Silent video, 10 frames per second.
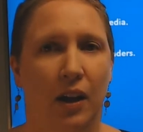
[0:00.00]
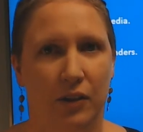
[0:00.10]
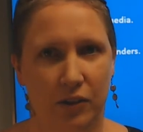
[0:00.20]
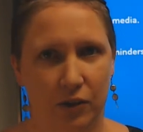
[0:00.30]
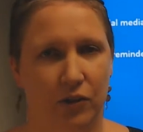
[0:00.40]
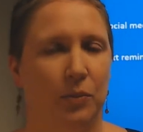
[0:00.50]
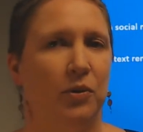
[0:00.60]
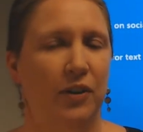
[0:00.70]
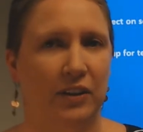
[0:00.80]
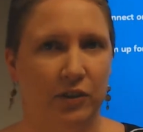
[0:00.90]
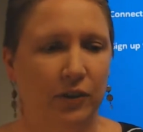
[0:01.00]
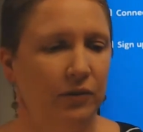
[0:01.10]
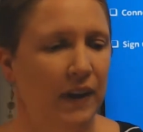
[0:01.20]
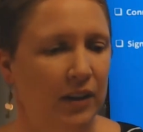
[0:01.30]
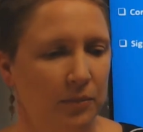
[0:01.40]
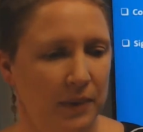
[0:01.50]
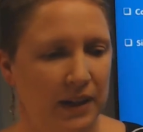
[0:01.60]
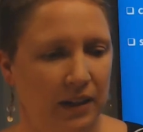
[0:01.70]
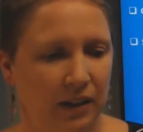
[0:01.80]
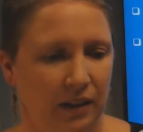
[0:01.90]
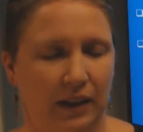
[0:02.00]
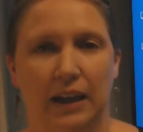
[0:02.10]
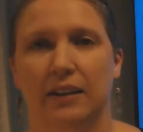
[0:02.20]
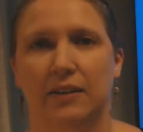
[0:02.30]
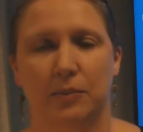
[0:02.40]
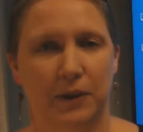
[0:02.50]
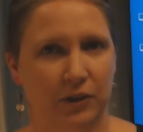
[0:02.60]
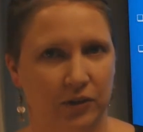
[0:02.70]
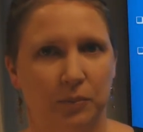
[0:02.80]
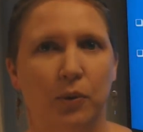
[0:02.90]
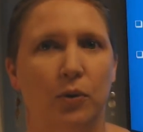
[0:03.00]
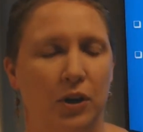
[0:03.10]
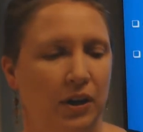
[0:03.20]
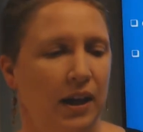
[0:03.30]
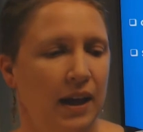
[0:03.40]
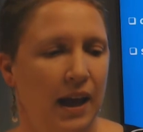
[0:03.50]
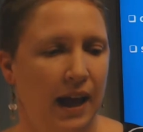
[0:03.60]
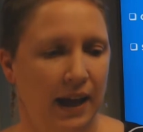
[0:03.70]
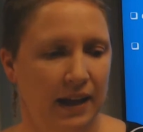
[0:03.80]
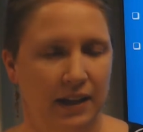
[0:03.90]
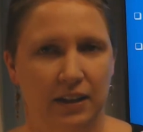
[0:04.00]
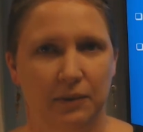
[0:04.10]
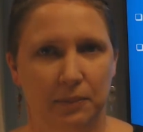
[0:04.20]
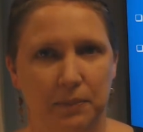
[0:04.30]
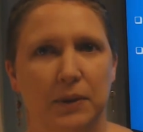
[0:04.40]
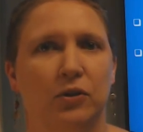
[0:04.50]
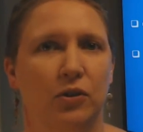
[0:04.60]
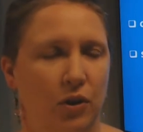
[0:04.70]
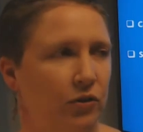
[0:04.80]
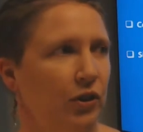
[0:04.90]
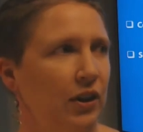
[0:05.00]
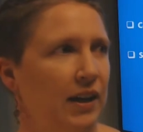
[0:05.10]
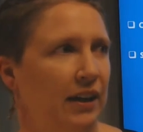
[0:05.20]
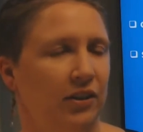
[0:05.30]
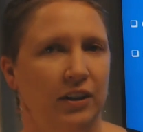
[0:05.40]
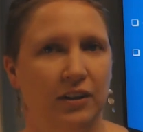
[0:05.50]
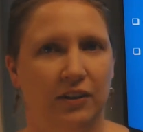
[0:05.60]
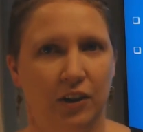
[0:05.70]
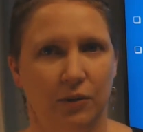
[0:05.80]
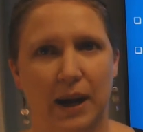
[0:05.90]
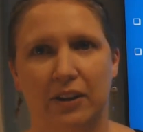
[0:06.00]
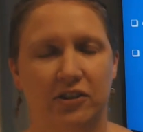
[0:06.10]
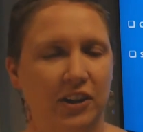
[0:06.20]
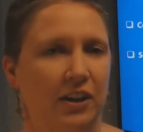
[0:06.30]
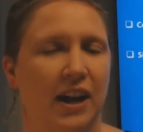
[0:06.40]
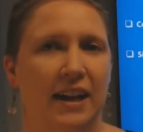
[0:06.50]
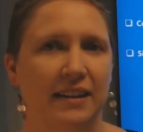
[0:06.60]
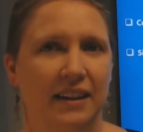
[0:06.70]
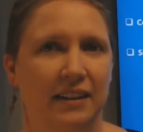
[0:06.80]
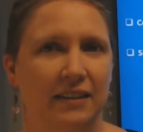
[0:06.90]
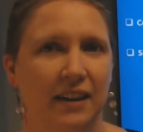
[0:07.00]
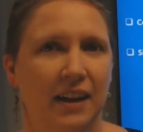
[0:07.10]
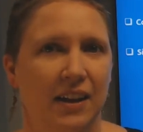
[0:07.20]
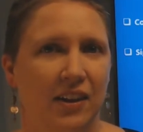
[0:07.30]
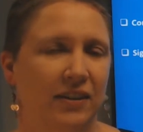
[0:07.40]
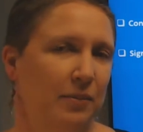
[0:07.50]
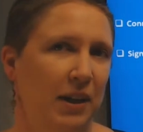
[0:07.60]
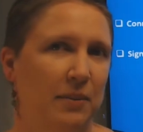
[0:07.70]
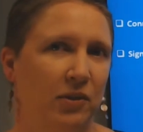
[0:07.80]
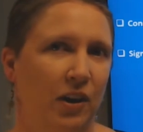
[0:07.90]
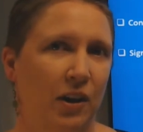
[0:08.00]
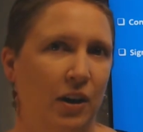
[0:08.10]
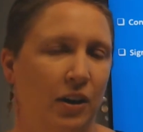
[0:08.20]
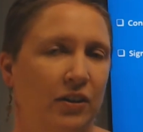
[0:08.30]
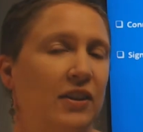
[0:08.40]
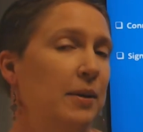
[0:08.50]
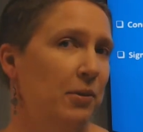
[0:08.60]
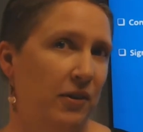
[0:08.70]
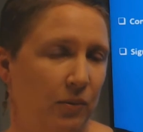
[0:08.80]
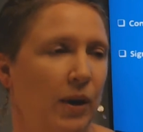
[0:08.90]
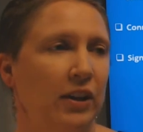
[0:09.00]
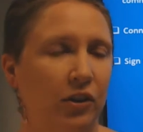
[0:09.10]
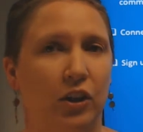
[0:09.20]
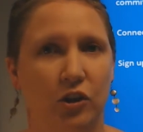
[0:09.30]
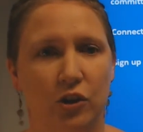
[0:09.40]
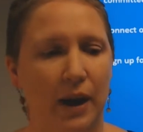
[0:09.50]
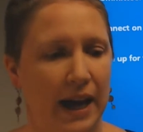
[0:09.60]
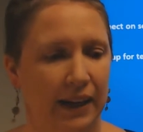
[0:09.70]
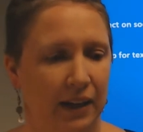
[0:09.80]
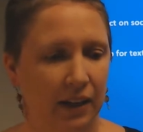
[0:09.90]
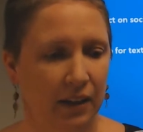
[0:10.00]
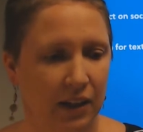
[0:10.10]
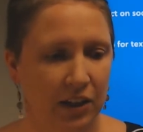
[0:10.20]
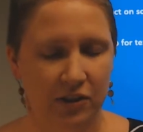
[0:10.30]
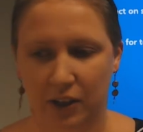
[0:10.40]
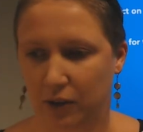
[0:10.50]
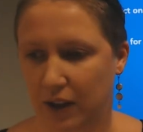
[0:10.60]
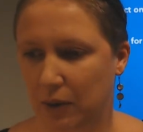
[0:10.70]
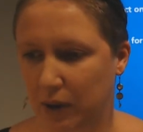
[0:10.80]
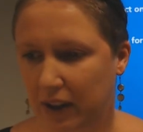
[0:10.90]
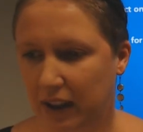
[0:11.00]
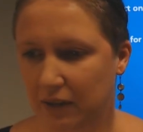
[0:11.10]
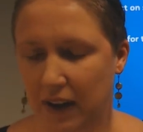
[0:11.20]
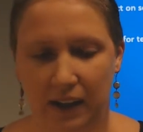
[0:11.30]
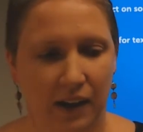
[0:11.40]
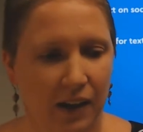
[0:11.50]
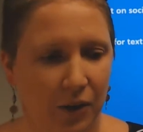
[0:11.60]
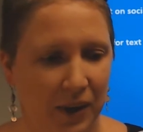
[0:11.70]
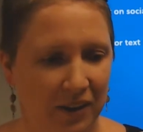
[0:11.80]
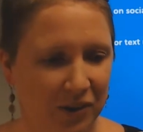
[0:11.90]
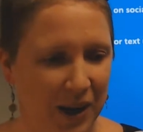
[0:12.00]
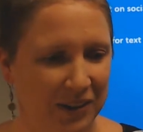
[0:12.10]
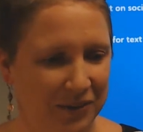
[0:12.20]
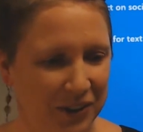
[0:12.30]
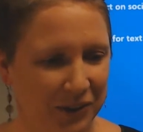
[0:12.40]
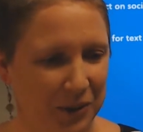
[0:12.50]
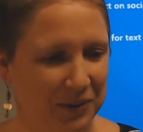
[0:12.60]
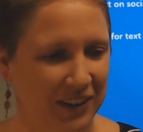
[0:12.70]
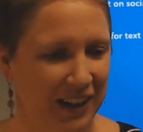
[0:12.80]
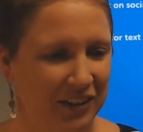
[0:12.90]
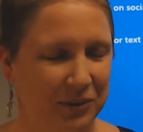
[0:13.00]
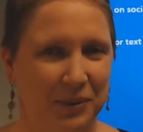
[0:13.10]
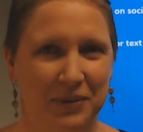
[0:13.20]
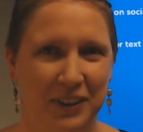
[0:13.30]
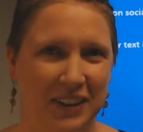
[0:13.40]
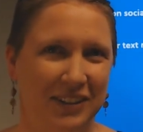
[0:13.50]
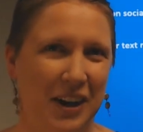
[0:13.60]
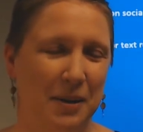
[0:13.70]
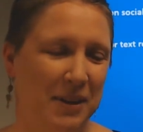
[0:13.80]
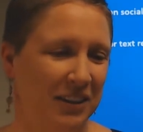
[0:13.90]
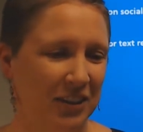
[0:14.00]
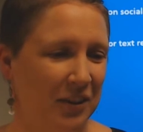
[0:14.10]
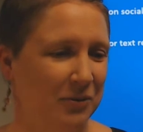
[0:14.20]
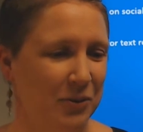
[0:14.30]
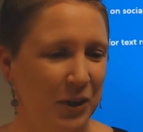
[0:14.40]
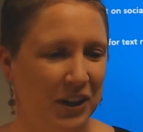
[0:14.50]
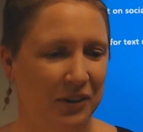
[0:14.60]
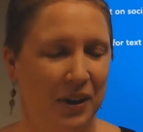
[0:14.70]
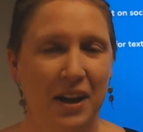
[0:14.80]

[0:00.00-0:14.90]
do some professional development, get some peer support, and build closer connections around shared ideas that sometimes are deeper than what you can do at a general networking event. We have quite a few groups, and I'll just briefly describe each of them for you.